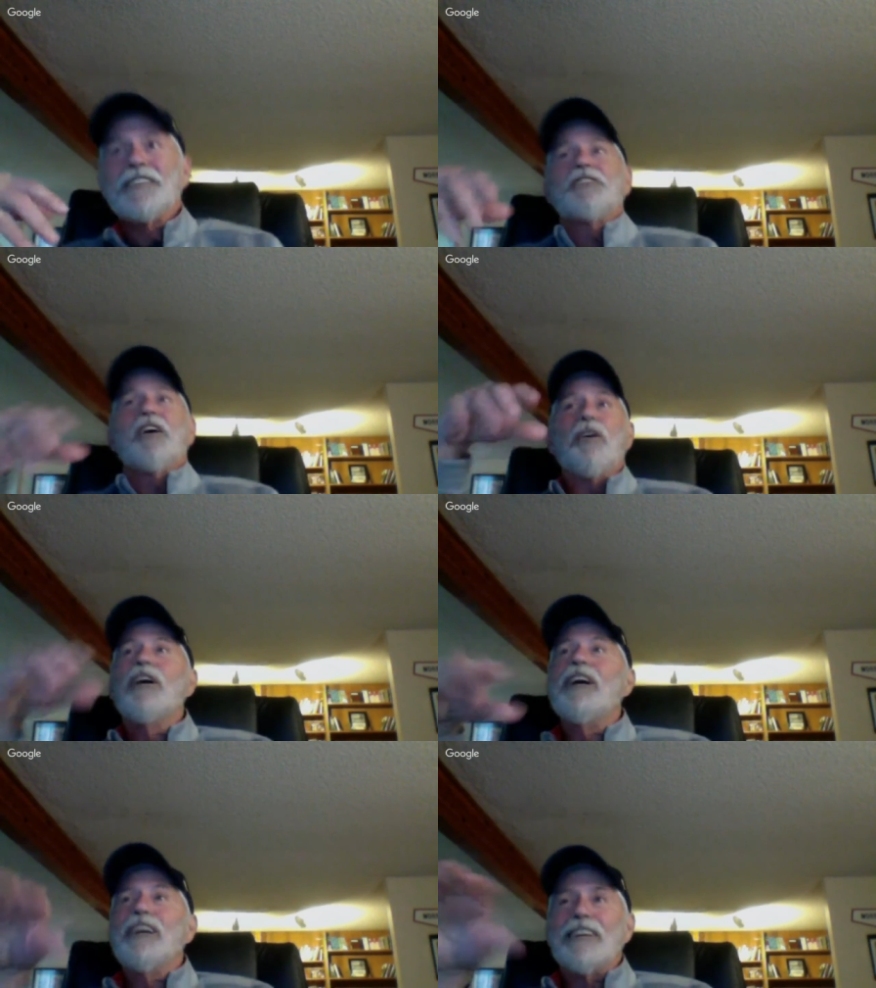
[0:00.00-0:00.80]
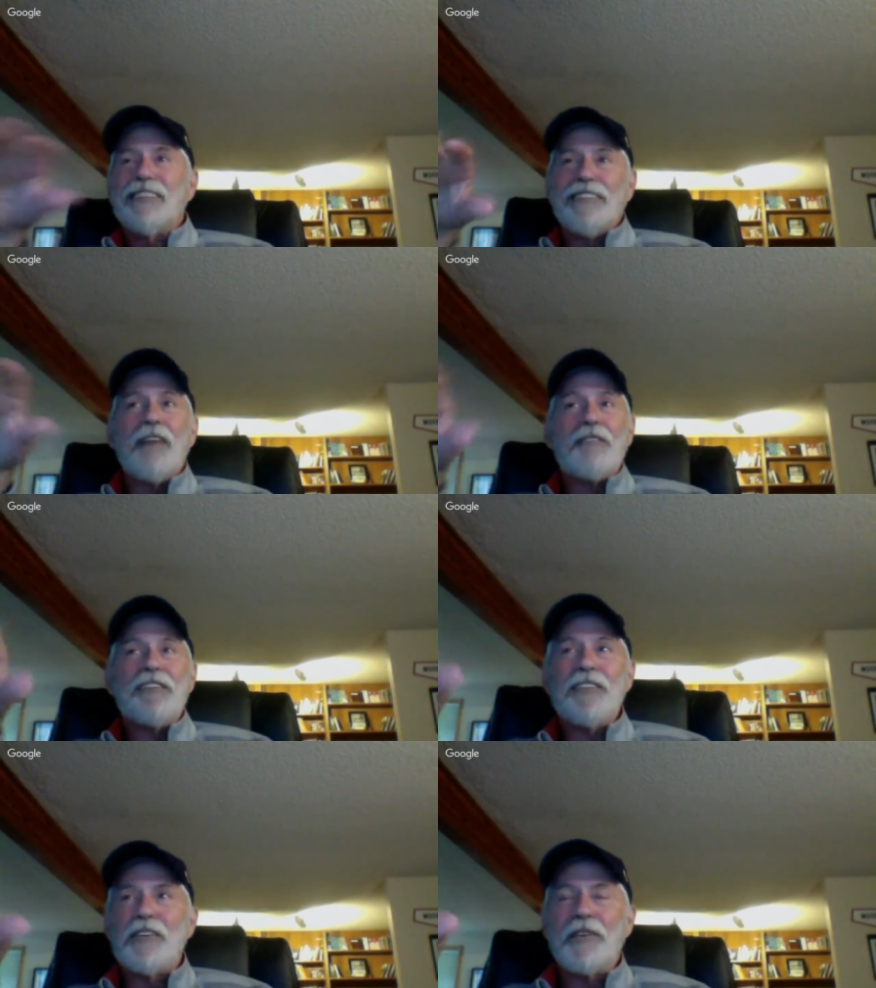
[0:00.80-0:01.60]
So,
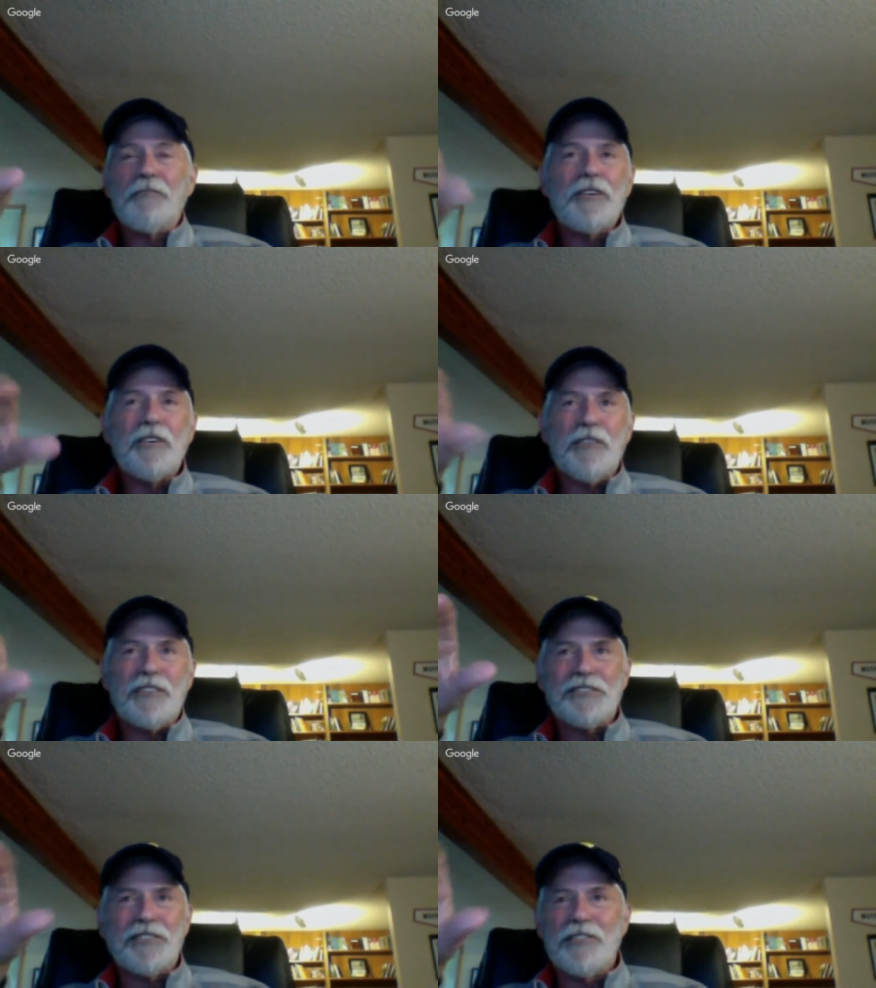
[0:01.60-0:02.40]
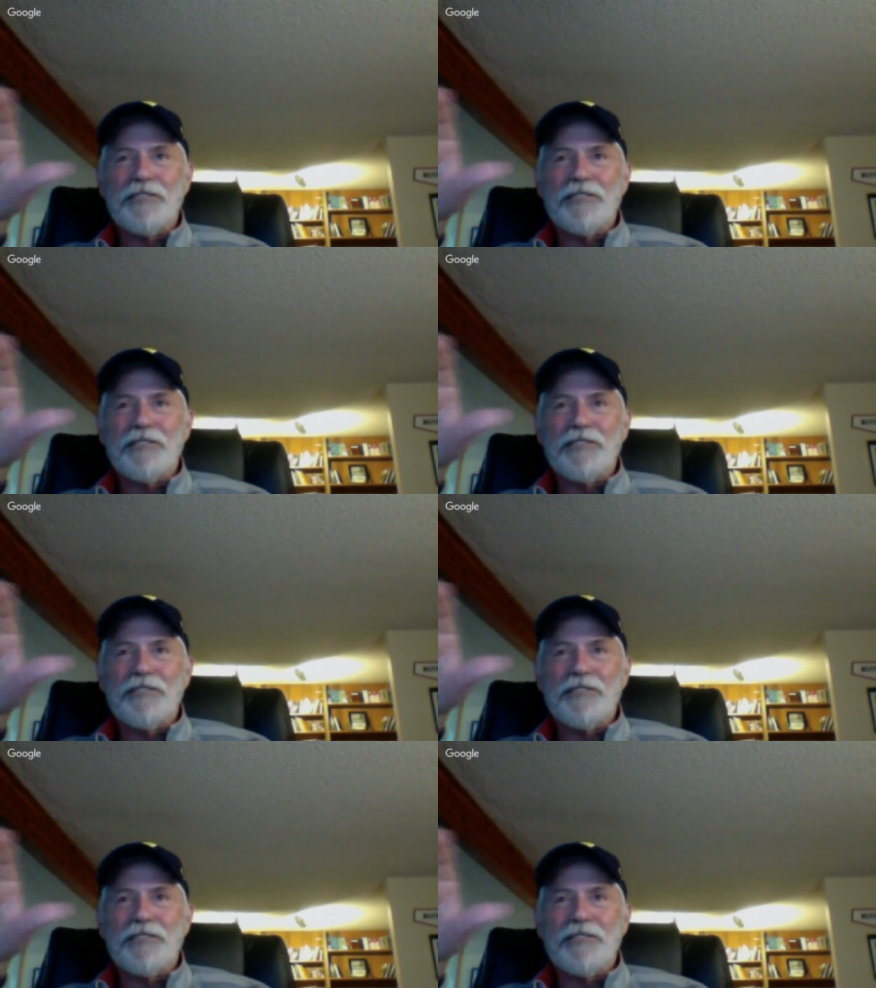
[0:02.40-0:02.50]
your computer is your